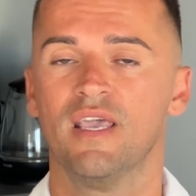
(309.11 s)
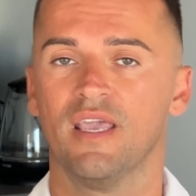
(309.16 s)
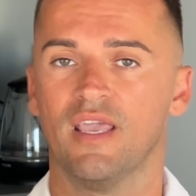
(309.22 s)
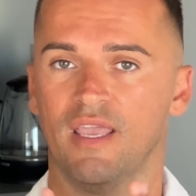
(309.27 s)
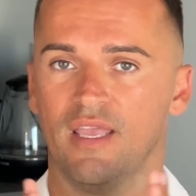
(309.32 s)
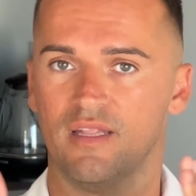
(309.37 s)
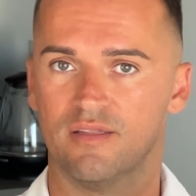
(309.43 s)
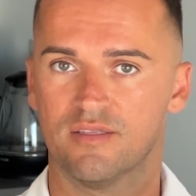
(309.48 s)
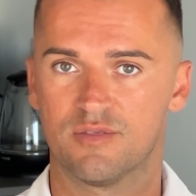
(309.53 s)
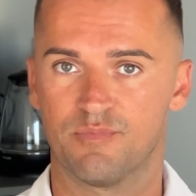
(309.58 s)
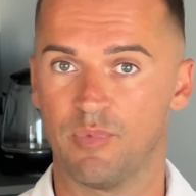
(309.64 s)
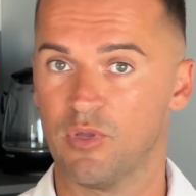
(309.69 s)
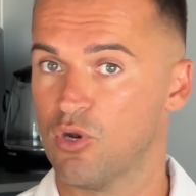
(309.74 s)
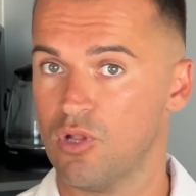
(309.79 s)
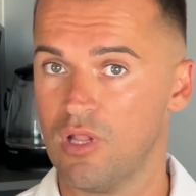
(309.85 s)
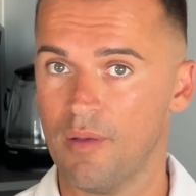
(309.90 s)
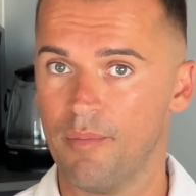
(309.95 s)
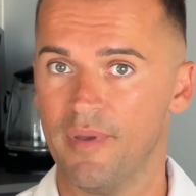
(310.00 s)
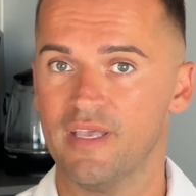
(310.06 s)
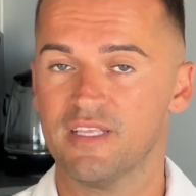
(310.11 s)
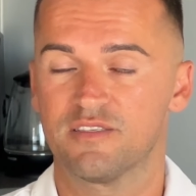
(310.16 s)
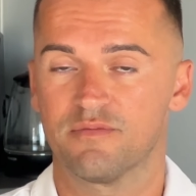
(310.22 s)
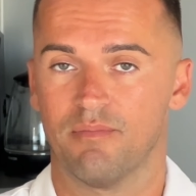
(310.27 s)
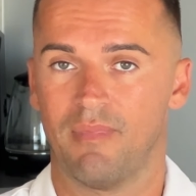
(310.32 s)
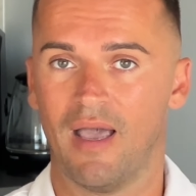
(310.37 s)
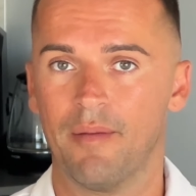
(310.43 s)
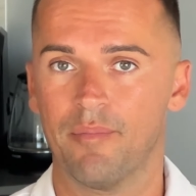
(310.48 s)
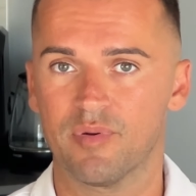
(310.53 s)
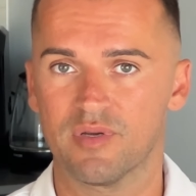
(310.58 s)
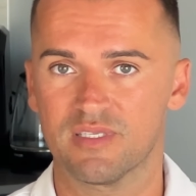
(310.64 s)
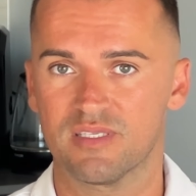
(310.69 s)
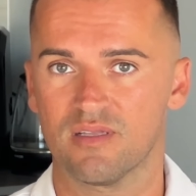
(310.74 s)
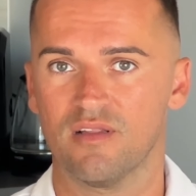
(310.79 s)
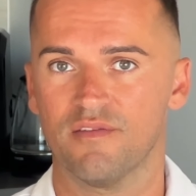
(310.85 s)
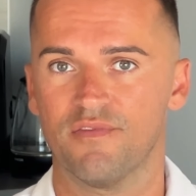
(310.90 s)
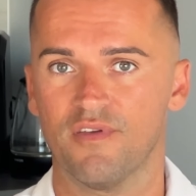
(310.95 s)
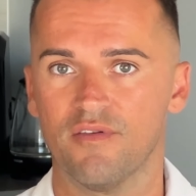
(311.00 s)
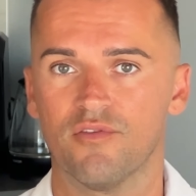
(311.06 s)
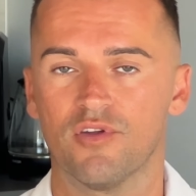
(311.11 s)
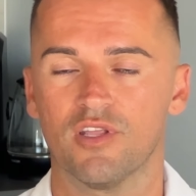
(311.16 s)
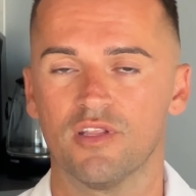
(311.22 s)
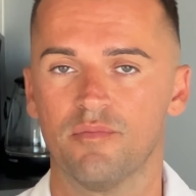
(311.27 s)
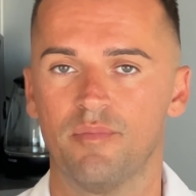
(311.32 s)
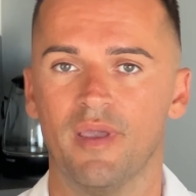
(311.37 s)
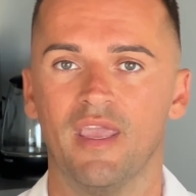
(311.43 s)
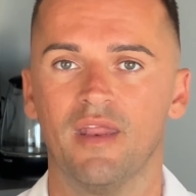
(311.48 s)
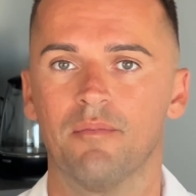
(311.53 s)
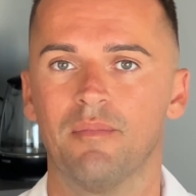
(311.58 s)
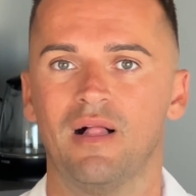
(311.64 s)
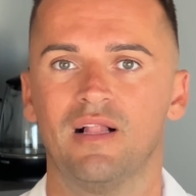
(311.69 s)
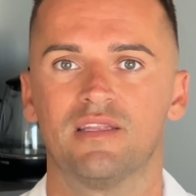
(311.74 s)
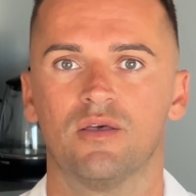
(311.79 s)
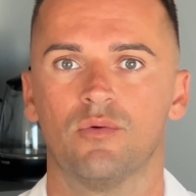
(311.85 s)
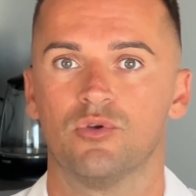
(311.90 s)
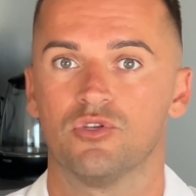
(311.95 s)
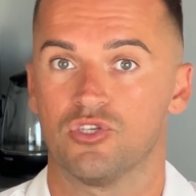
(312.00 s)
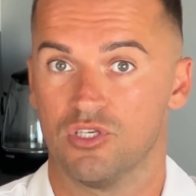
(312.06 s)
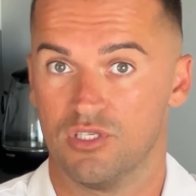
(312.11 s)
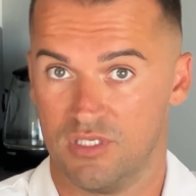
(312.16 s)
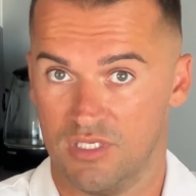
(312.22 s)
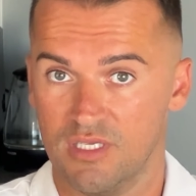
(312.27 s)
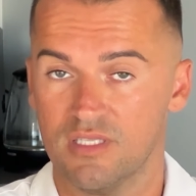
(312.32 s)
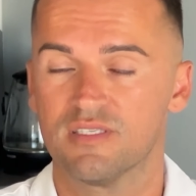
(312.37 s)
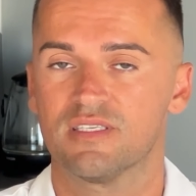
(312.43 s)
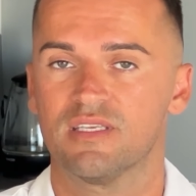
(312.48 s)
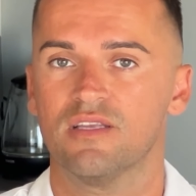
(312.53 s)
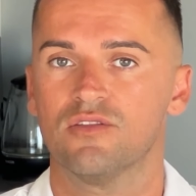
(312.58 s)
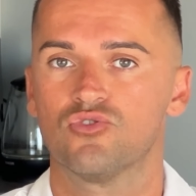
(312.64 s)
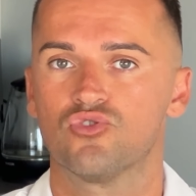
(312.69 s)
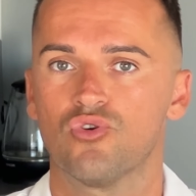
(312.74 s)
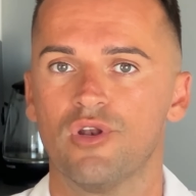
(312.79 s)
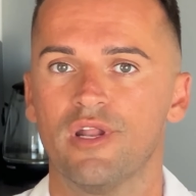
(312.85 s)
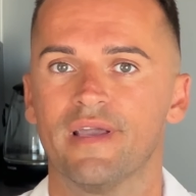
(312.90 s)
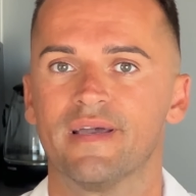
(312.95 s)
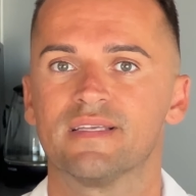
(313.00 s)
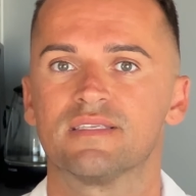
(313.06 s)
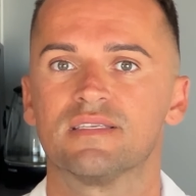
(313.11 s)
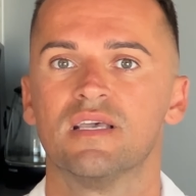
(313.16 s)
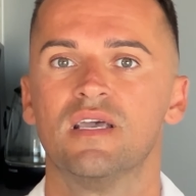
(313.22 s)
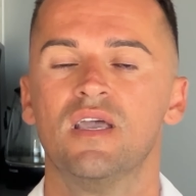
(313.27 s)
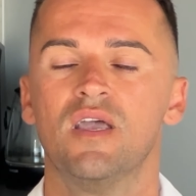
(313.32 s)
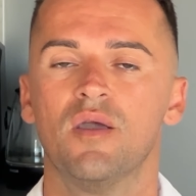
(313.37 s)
In Spinola Bay, it's my personal favorite bay in Malta, which is in St. Julians.